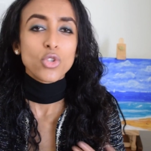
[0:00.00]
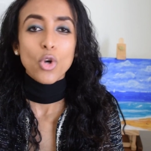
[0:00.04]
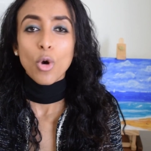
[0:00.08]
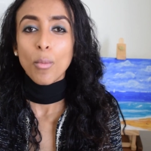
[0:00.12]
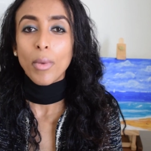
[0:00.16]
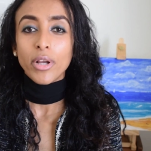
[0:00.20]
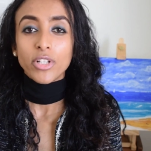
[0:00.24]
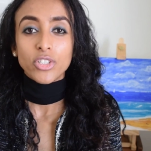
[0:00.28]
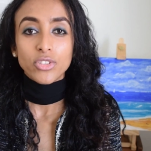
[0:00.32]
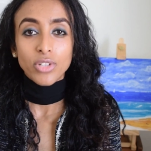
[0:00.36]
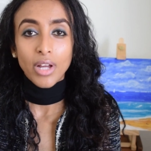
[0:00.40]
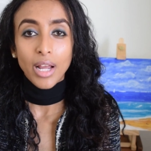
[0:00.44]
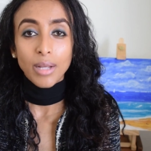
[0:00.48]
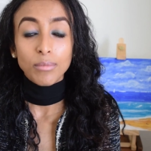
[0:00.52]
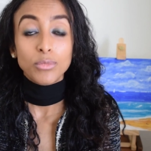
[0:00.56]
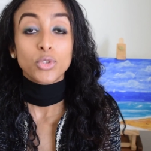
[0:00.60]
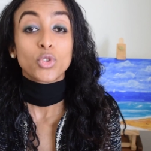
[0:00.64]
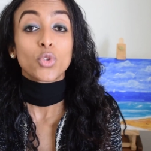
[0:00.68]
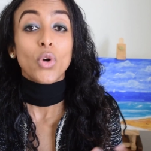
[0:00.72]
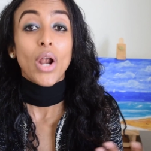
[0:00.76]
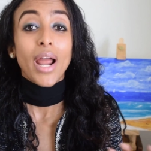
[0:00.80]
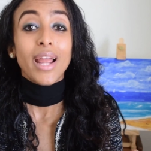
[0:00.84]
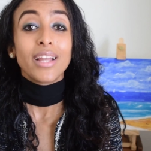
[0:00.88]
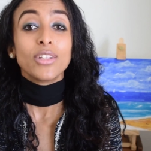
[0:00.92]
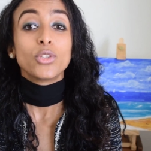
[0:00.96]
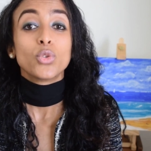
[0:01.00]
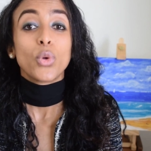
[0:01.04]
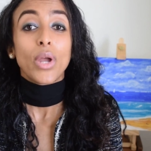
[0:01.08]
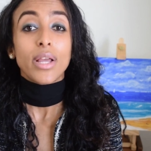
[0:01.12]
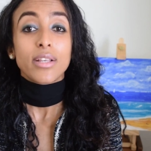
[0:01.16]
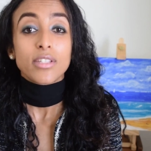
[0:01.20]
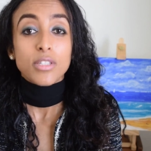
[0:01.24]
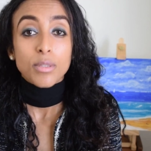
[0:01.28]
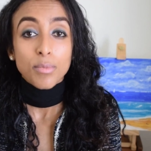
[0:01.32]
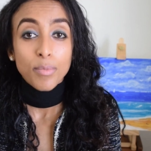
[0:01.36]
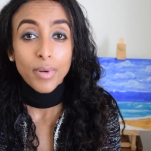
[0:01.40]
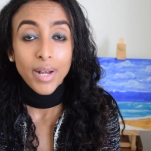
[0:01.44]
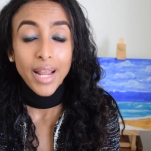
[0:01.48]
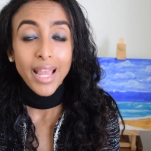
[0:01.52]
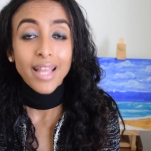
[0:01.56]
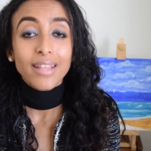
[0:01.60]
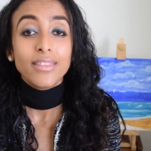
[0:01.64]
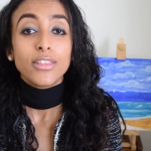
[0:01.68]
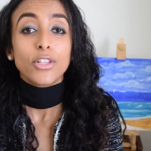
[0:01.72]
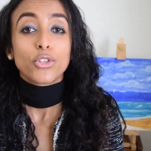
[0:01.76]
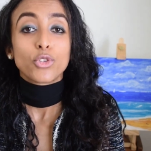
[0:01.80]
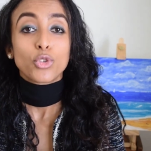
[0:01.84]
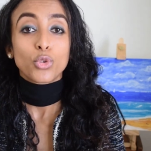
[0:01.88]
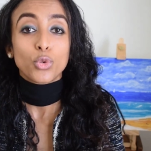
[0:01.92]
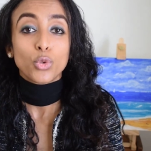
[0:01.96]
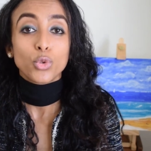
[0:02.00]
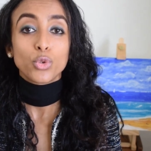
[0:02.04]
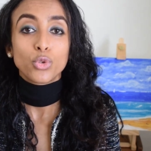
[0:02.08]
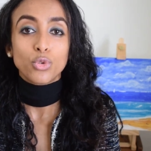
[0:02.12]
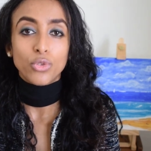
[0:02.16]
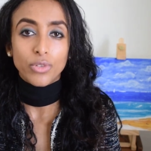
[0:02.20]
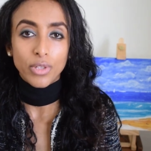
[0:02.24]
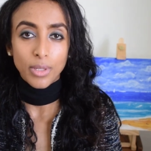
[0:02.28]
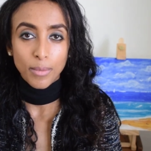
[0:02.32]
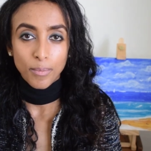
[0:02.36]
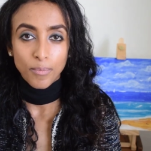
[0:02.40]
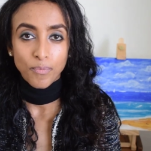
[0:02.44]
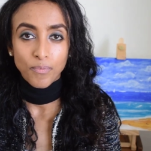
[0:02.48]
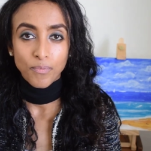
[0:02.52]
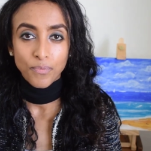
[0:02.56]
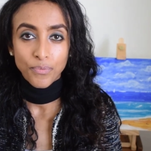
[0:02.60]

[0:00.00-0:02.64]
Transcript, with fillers: so much time trying to explain the truth to them.